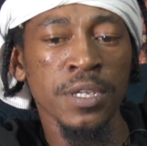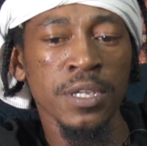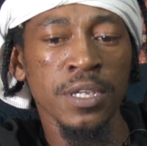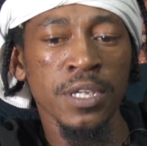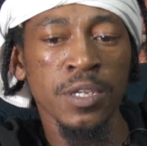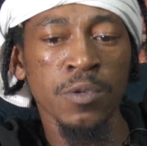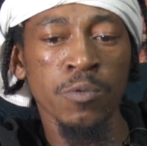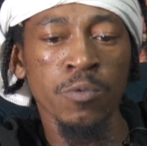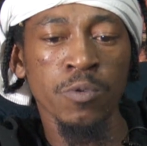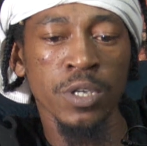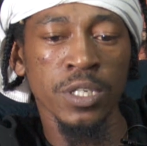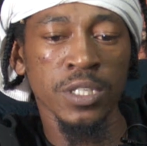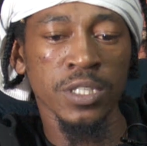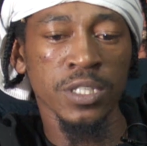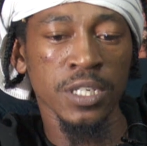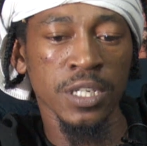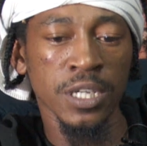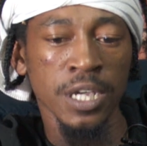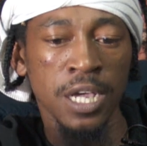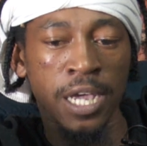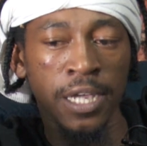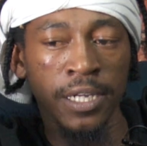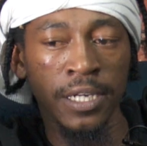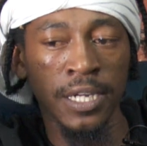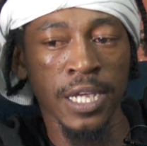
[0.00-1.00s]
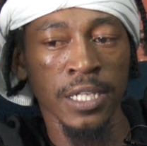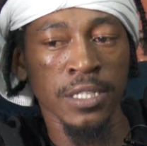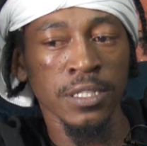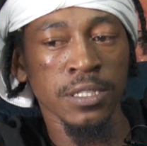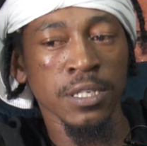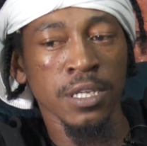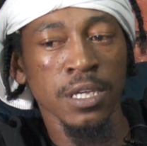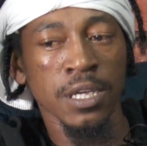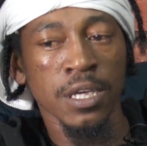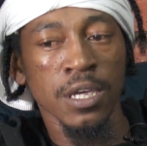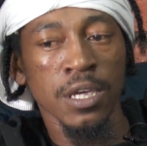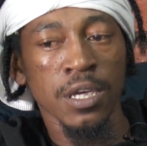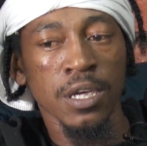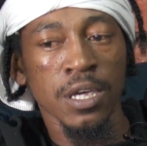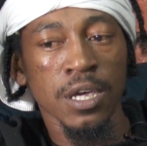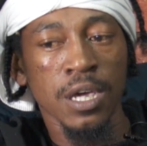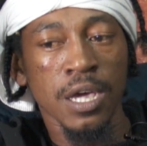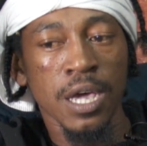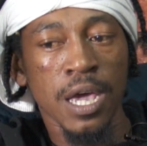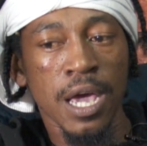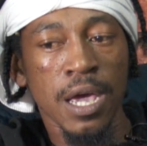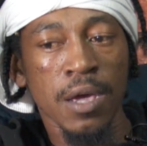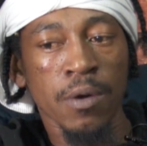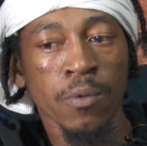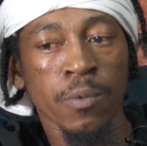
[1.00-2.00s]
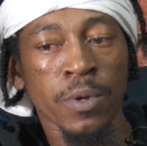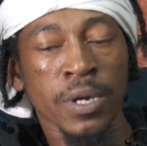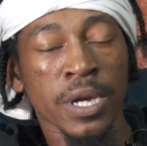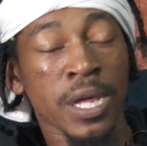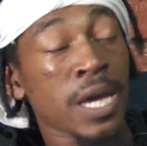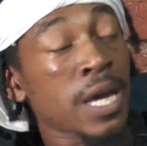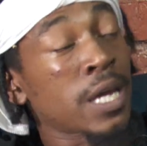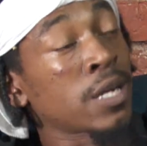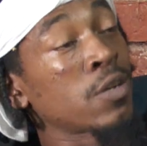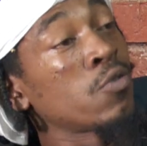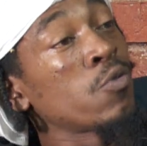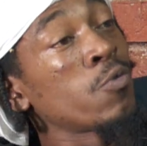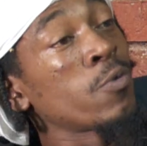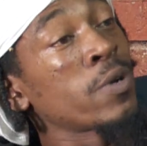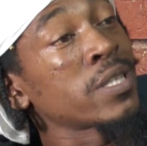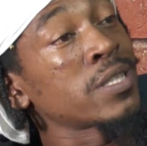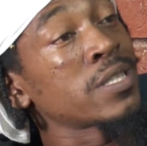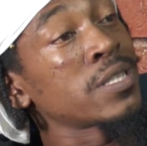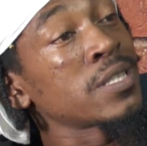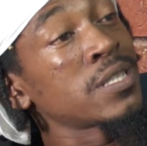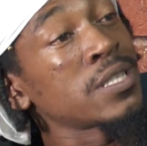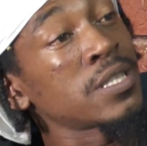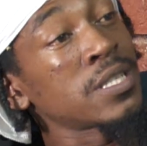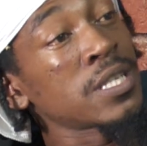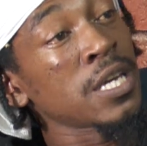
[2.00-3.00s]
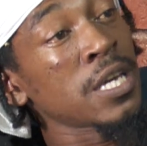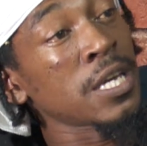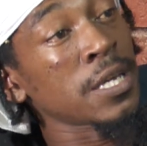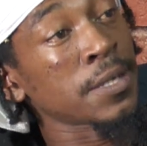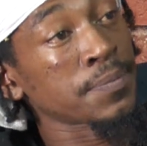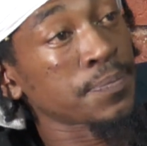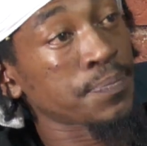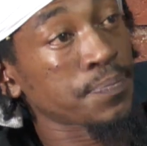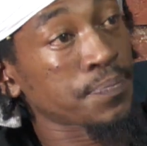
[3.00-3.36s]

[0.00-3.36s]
He was the guy that when I had nowhere to stay.